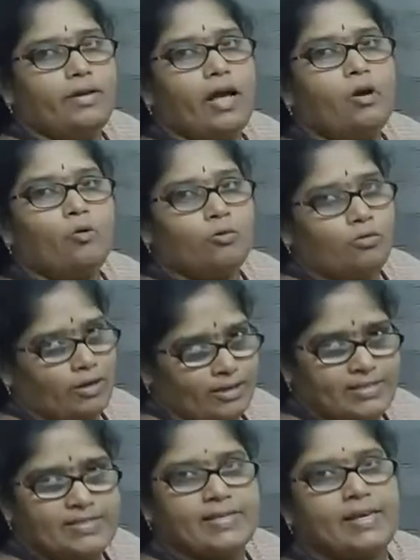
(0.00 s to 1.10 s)
Now let
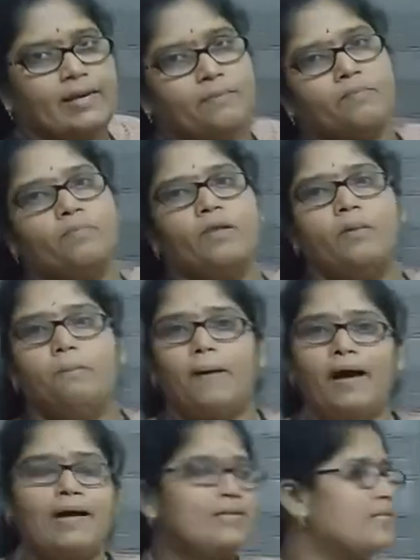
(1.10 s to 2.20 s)
us see
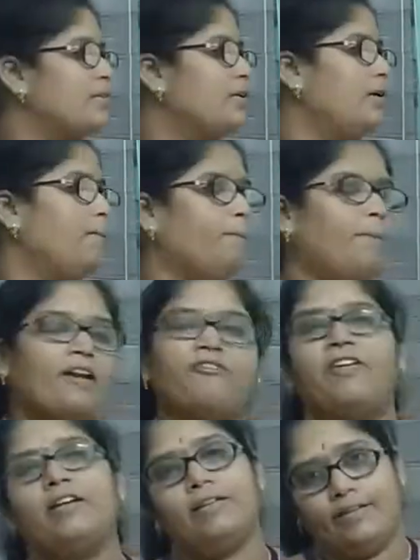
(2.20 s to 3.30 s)
past
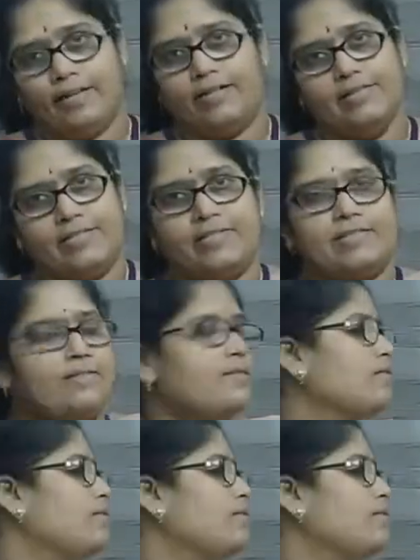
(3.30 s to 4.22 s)
perfect tense.